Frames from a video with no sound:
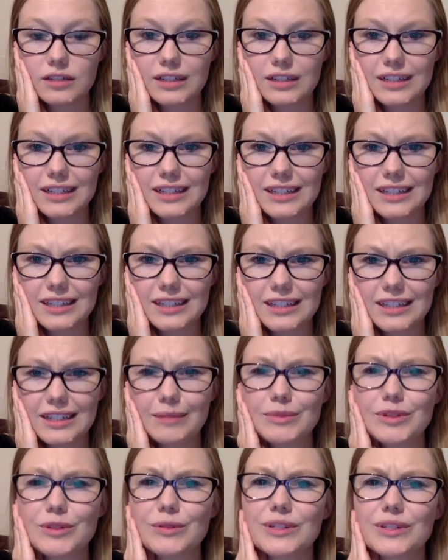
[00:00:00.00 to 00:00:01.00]

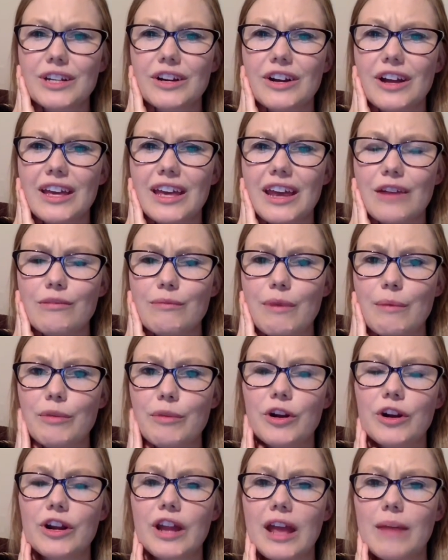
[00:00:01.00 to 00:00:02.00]
I'm so sorry, I can't remember
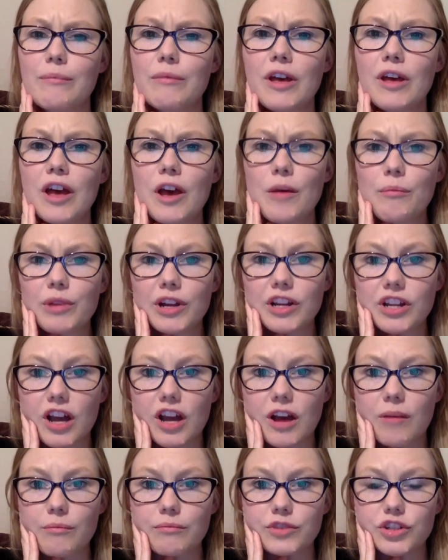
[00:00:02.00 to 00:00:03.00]
her name. But
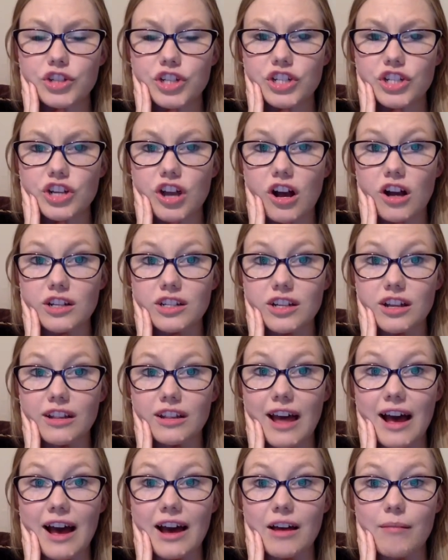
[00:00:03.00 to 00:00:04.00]
she talked a
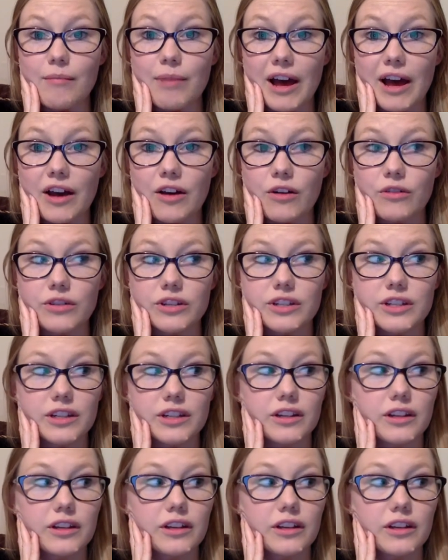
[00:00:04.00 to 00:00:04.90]
lot about